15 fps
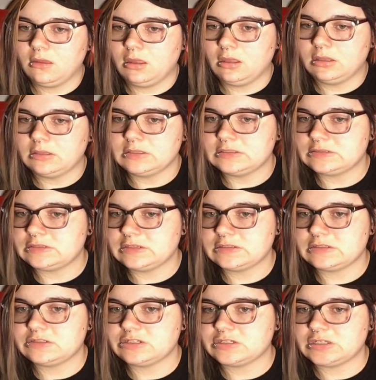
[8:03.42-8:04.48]
This is
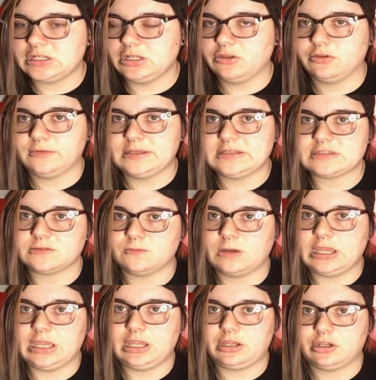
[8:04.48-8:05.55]
just another reason why
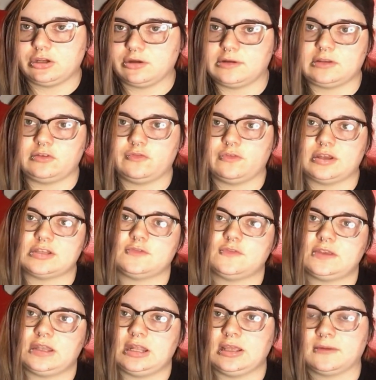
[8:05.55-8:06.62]
I encourage fresh
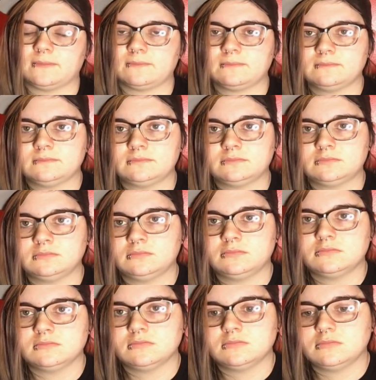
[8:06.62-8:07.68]
feeding.
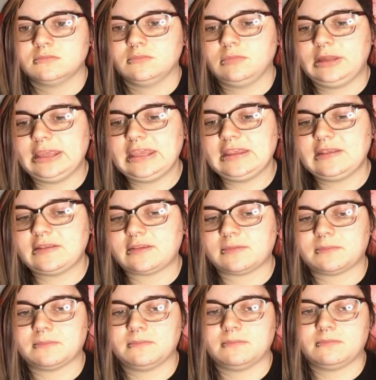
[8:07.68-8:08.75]
Please,
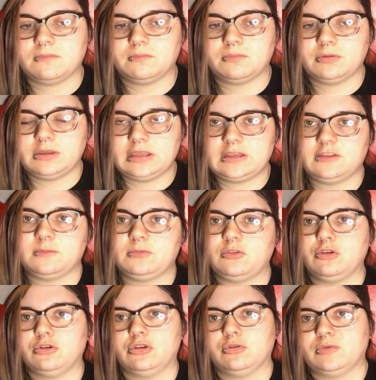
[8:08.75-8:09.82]
please do
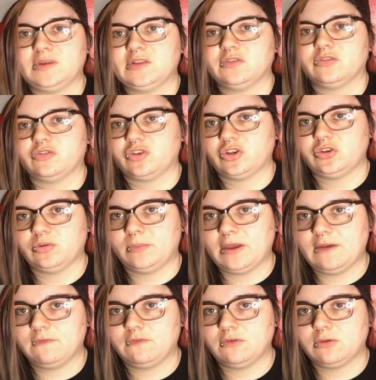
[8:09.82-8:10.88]
your research on your
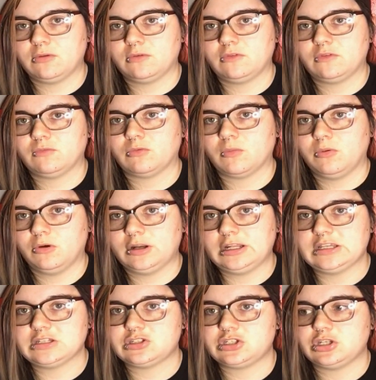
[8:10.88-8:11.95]
pet foods, report
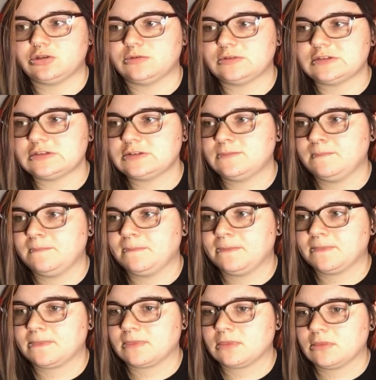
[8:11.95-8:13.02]
issues.
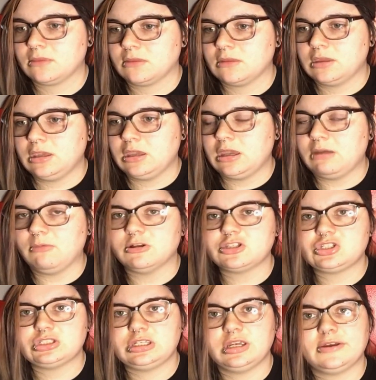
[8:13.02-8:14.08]
I'm
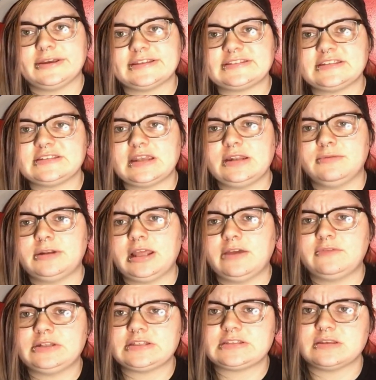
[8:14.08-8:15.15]
also curious, does anyone have
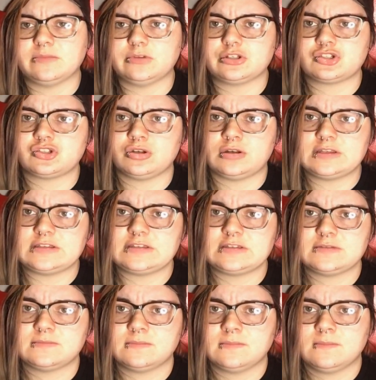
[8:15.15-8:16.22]
any similar stories?
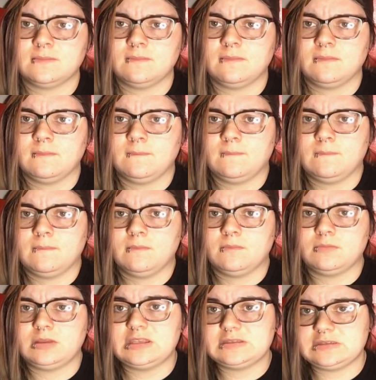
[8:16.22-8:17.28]

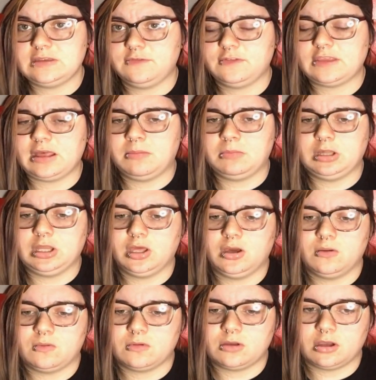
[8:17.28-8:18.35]
Please leave it down
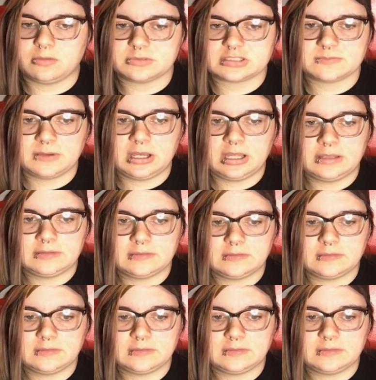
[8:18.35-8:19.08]
below. I'll respond.